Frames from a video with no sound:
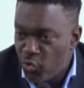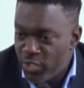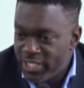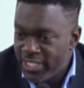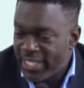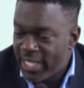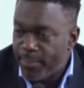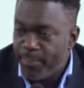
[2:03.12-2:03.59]

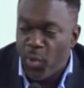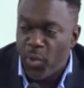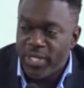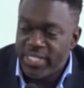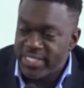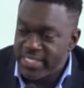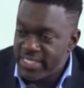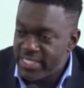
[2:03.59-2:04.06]
colonial
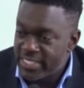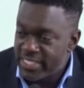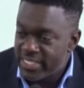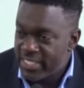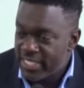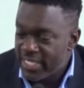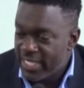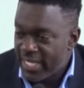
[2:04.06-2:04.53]

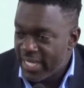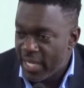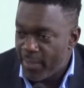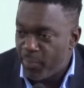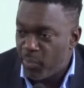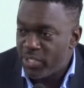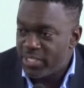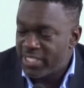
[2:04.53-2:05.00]
appointees
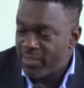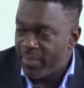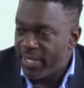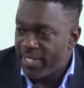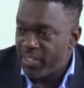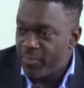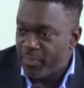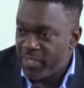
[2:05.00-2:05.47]

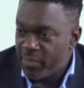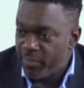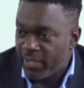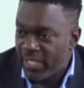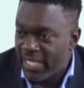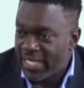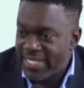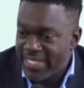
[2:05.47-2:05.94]
appointed by the
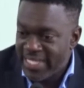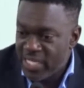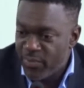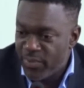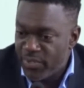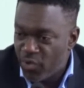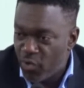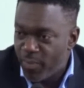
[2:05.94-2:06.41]
people,
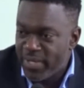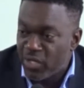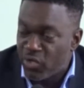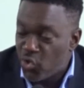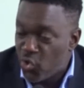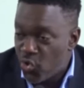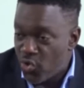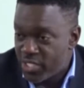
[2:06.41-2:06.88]
and they will
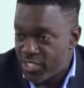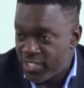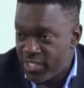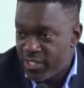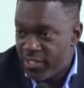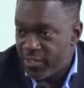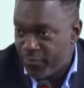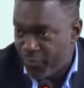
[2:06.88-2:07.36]
now make
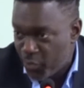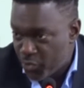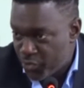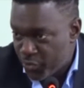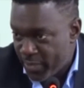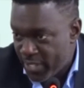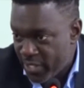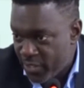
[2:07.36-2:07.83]
laws
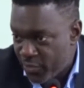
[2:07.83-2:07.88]
for